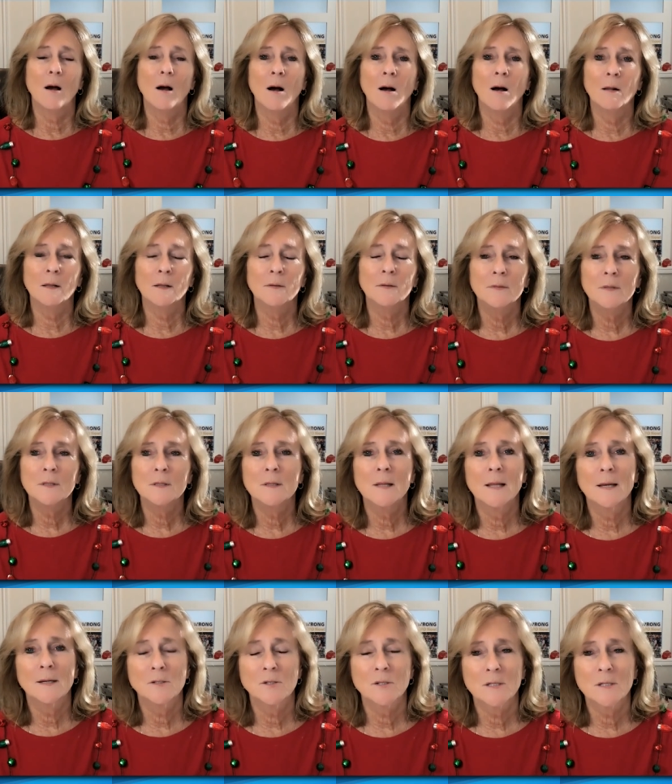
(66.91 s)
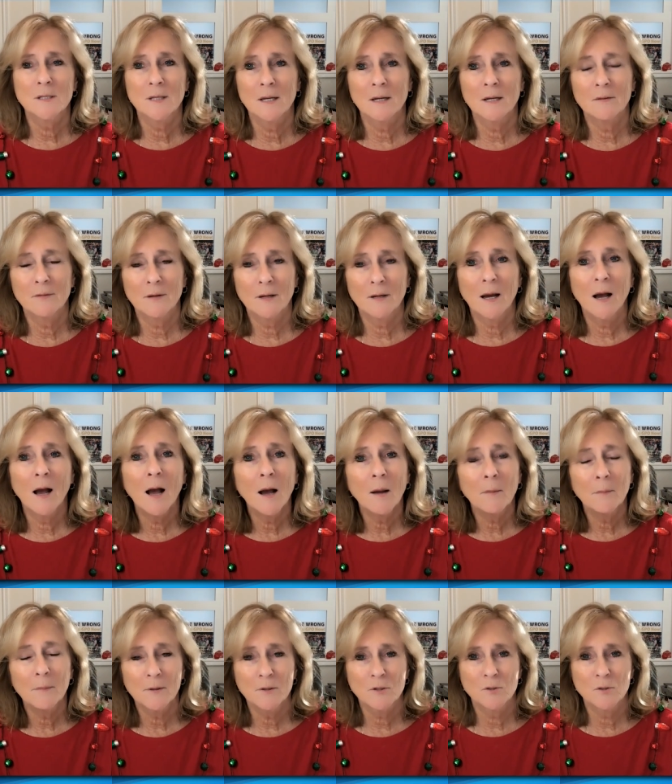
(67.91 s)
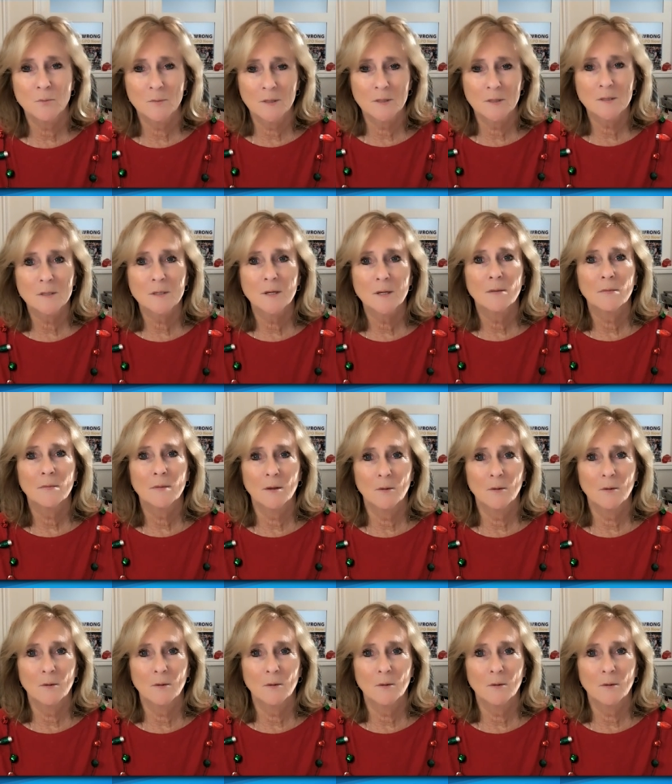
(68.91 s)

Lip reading: all of the legislative accomplishments